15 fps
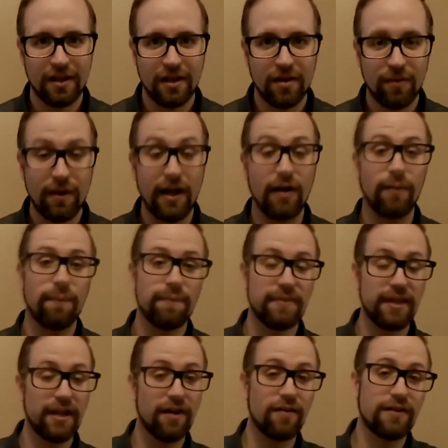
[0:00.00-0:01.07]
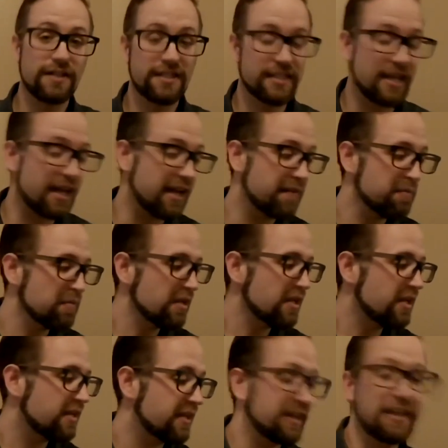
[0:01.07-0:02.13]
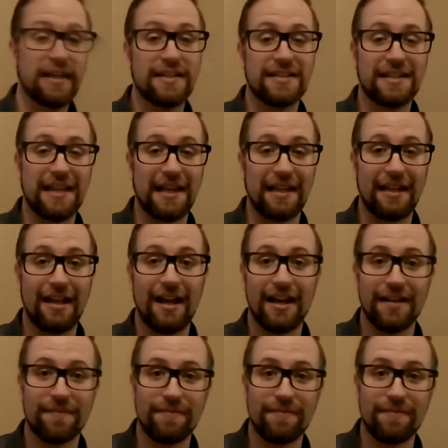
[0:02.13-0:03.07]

Well, they always say that kids can't lie.